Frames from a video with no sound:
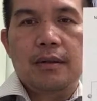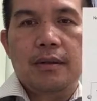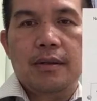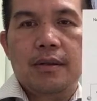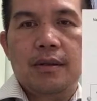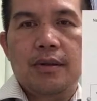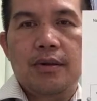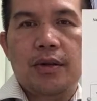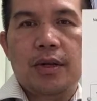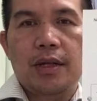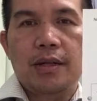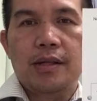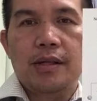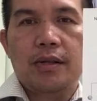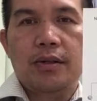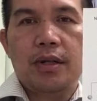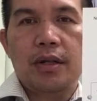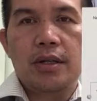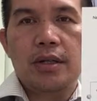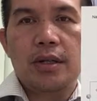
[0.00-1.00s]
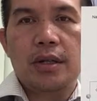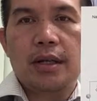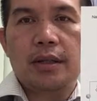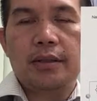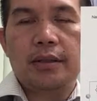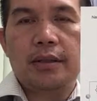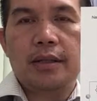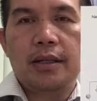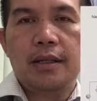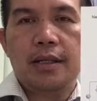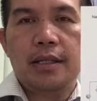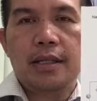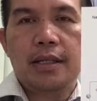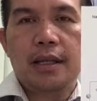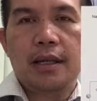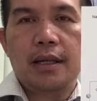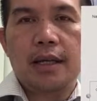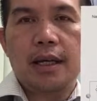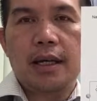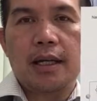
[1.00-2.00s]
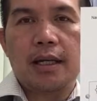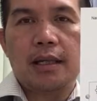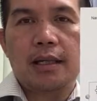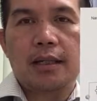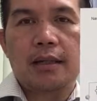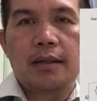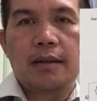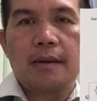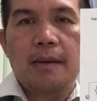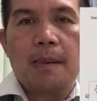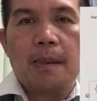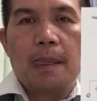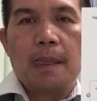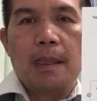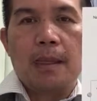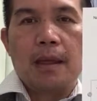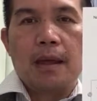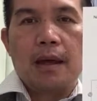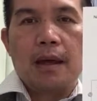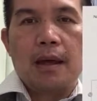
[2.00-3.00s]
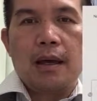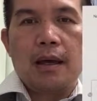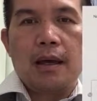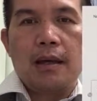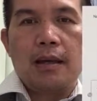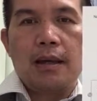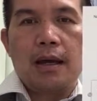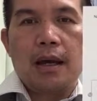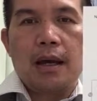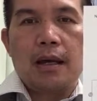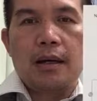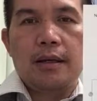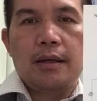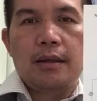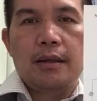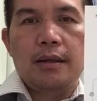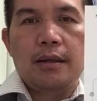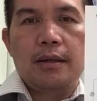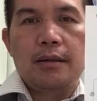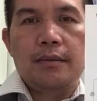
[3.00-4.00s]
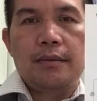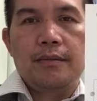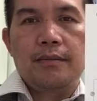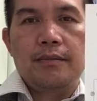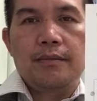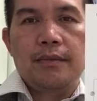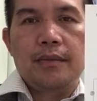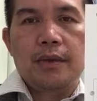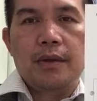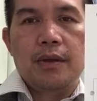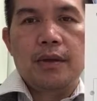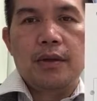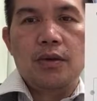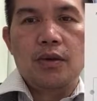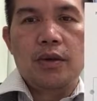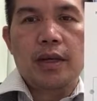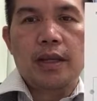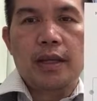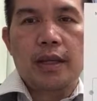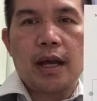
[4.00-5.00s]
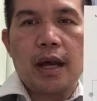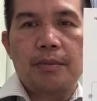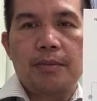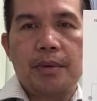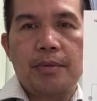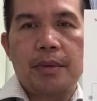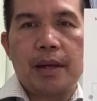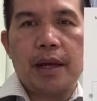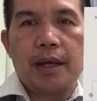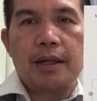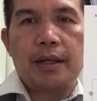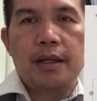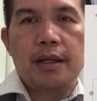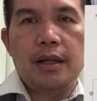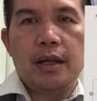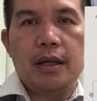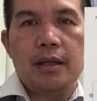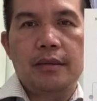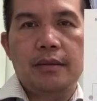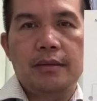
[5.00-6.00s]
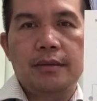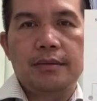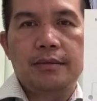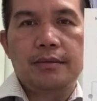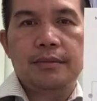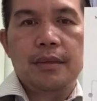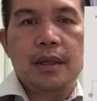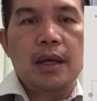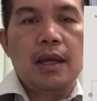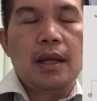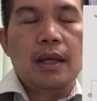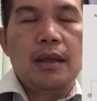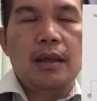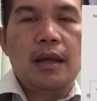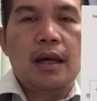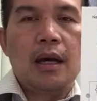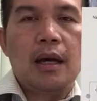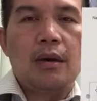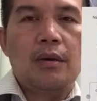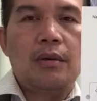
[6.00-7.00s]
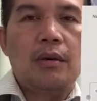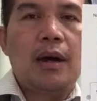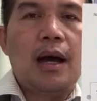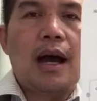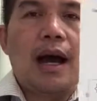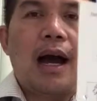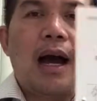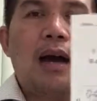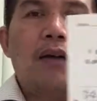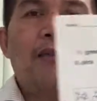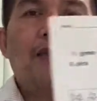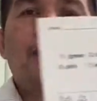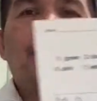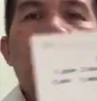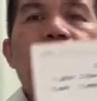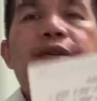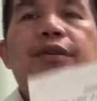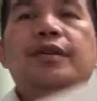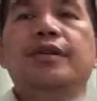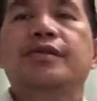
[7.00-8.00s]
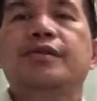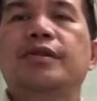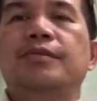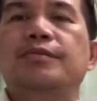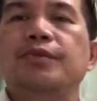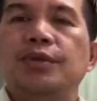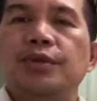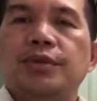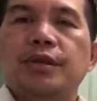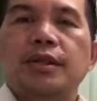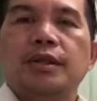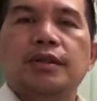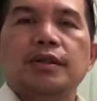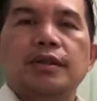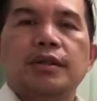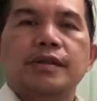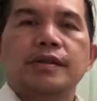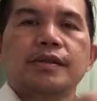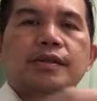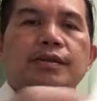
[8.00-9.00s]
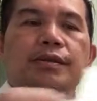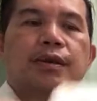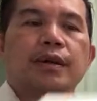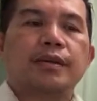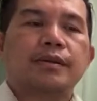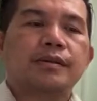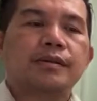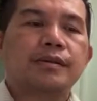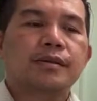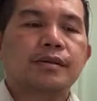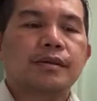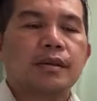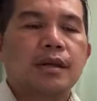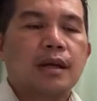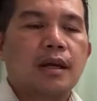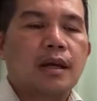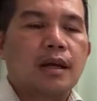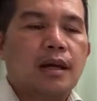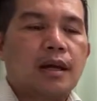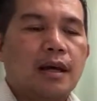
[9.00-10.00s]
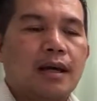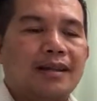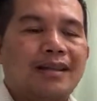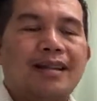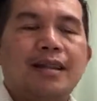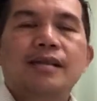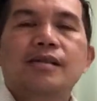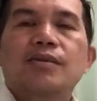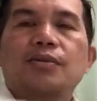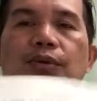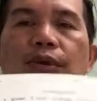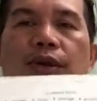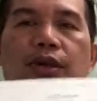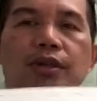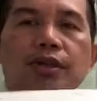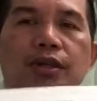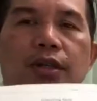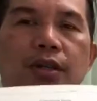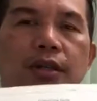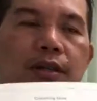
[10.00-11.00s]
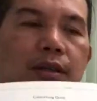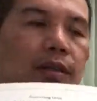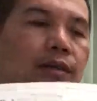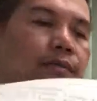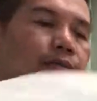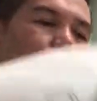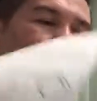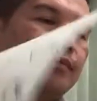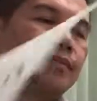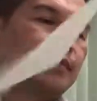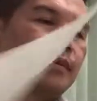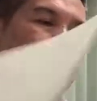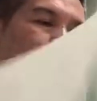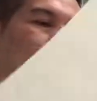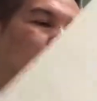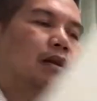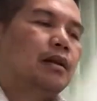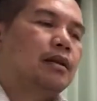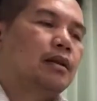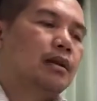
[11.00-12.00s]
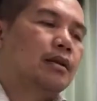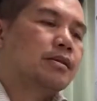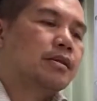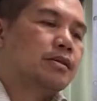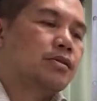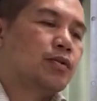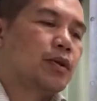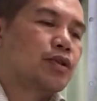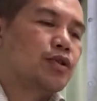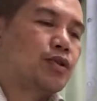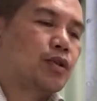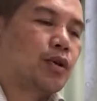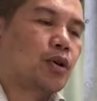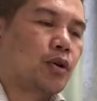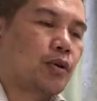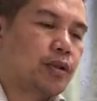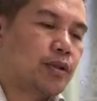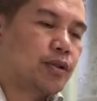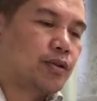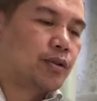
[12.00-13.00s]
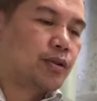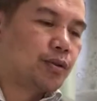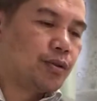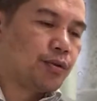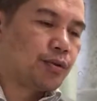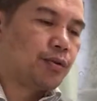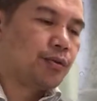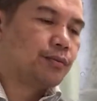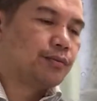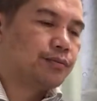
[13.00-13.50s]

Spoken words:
So you can screenshot this, and yeah, you can copy my idea. Now, after distributing to the students this worksheet, this is what you're going to do.